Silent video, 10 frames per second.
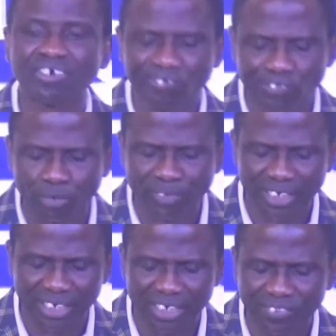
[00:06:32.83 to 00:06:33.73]
from the
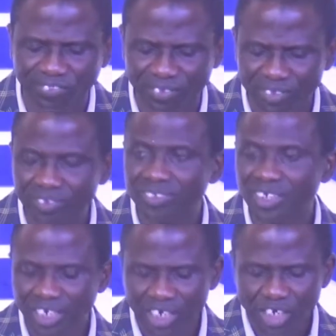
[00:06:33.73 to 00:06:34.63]
earth,
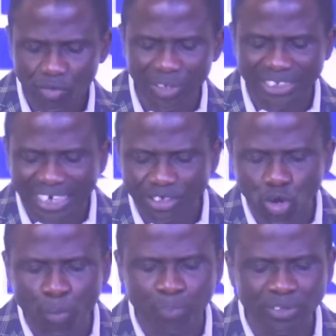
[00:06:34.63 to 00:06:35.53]
which had
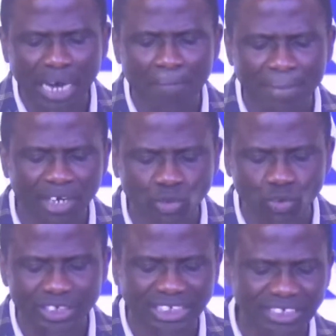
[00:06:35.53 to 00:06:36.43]
opened her mouth to
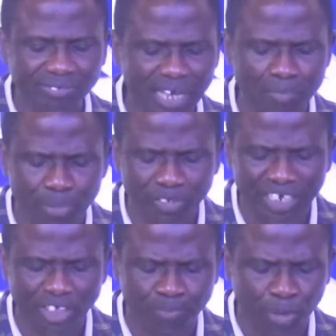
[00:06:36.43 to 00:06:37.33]
receive thy
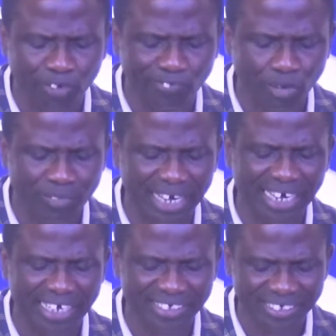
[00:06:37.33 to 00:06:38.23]
brother's blood from thy
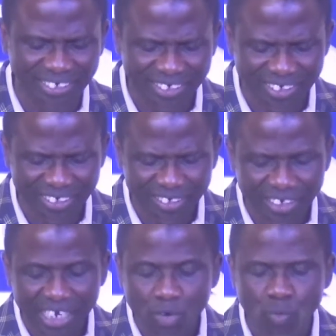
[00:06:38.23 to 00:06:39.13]
hand.
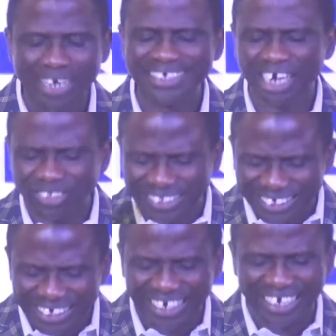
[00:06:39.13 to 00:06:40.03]
When thou
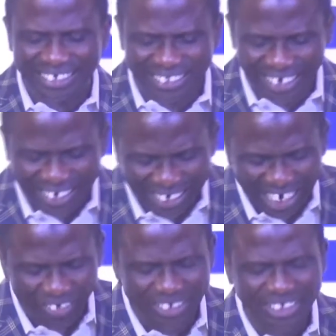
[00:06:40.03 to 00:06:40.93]
tillest the
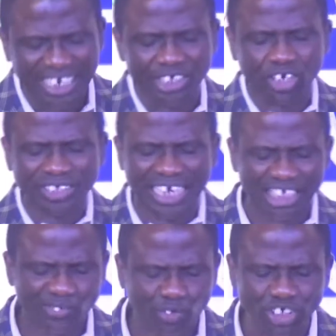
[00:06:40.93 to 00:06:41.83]
ground, it shall not
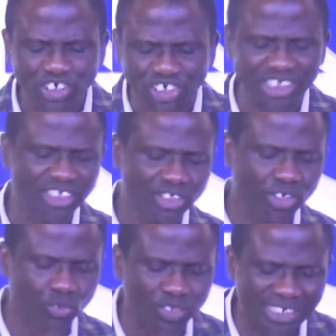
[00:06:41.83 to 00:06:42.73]
henceforth yield
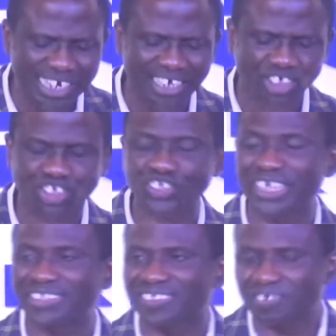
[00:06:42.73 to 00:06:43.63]
unto thee as
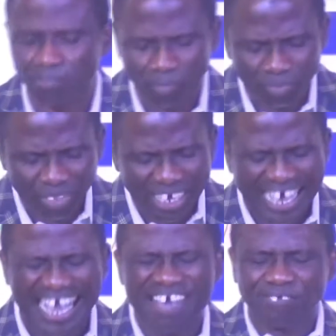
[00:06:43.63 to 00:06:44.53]
strength.
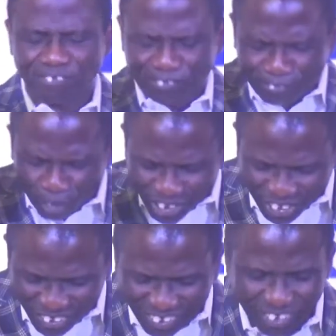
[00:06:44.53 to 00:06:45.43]
A
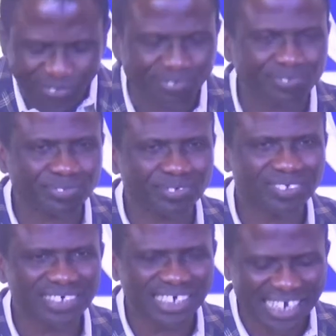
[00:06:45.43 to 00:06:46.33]
fugitive
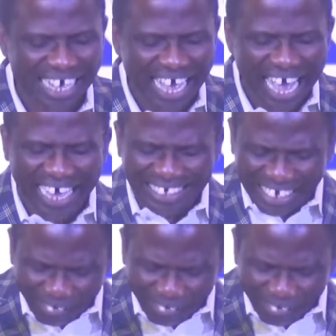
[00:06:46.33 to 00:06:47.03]
and